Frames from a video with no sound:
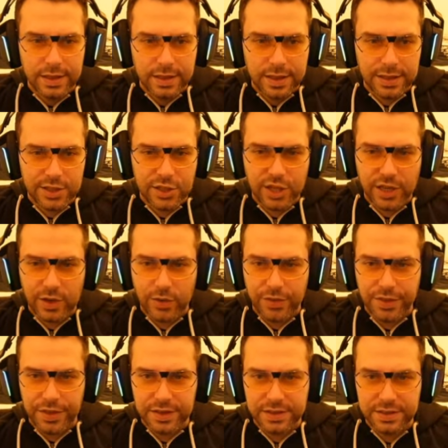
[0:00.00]
Let's check
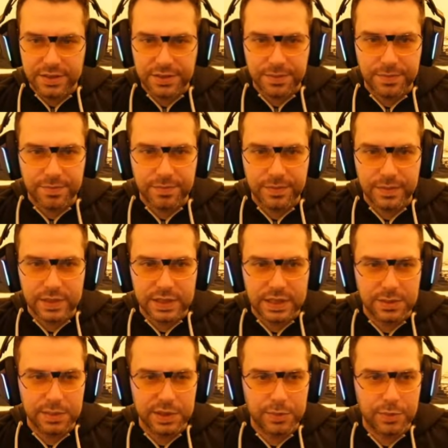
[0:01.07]
out this.
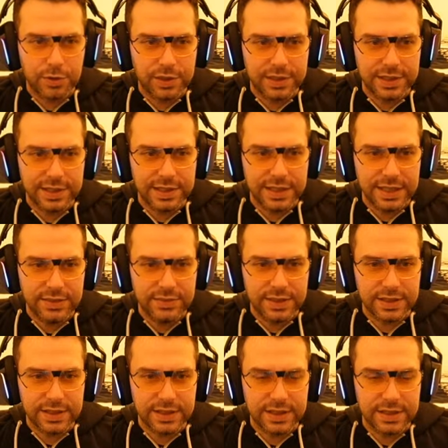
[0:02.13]
Seems pretty even.